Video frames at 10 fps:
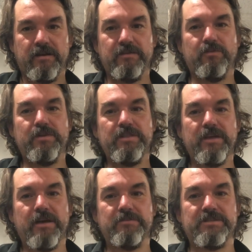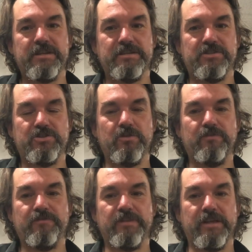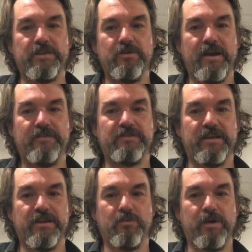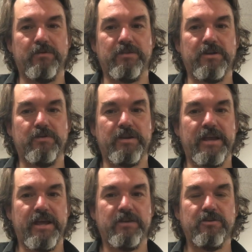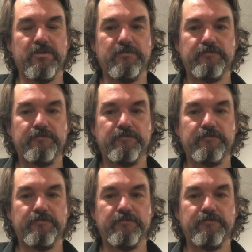one thing I would say is don't feel like you have to get away without an anchor.